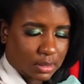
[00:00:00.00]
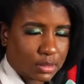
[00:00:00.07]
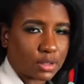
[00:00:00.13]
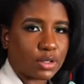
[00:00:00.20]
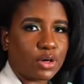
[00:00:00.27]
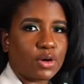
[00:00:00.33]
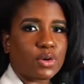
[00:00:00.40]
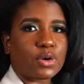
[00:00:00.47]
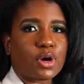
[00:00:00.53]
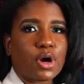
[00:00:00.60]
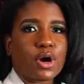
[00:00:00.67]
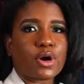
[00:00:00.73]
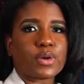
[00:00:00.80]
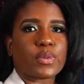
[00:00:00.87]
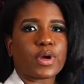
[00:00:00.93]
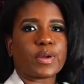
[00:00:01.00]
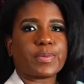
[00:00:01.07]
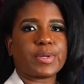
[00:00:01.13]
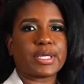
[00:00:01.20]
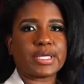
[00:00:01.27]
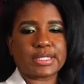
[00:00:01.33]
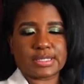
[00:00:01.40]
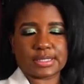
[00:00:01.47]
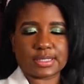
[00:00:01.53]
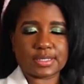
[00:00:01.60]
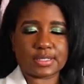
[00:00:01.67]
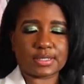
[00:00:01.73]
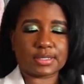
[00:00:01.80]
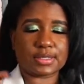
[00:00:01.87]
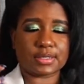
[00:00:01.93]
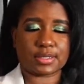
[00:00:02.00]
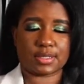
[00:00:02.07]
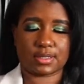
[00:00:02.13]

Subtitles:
The gold hardware pieces.